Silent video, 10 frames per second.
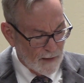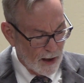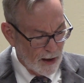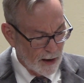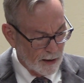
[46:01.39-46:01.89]

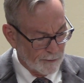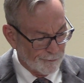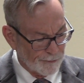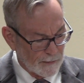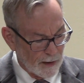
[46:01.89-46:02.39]

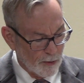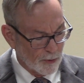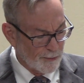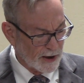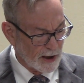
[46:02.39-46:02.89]

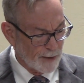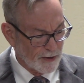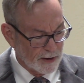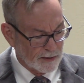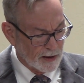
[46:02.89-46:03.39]
We'll pick it up
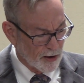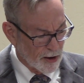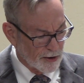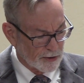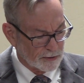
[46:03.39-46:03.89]
in the
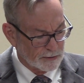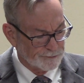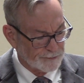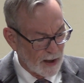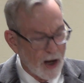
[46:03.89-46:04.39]
article
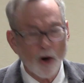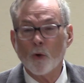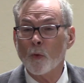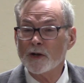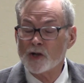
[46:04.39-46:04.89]

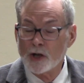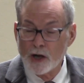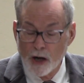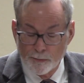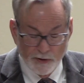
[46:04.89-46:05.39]
when she
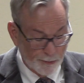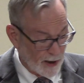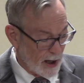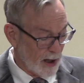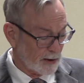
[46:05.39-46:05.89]
comes
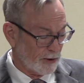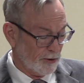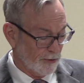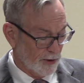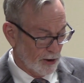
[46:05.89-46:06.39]
back
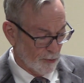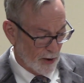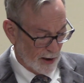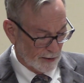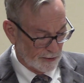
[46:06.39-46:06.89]
to the
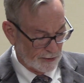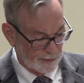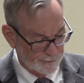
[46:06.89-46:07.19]
U.S.